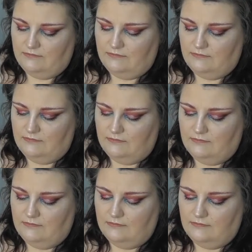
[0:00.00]

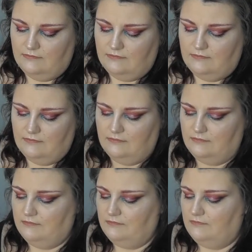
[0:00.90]

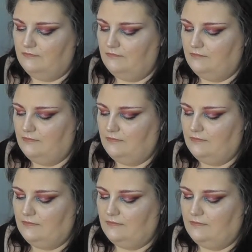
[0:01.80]

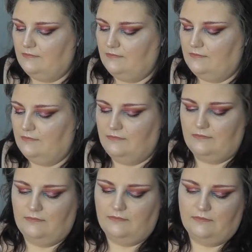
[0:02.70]

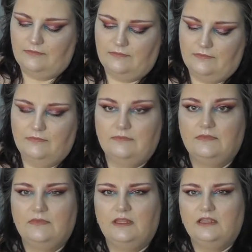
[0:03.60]
No one is speaking in this clip.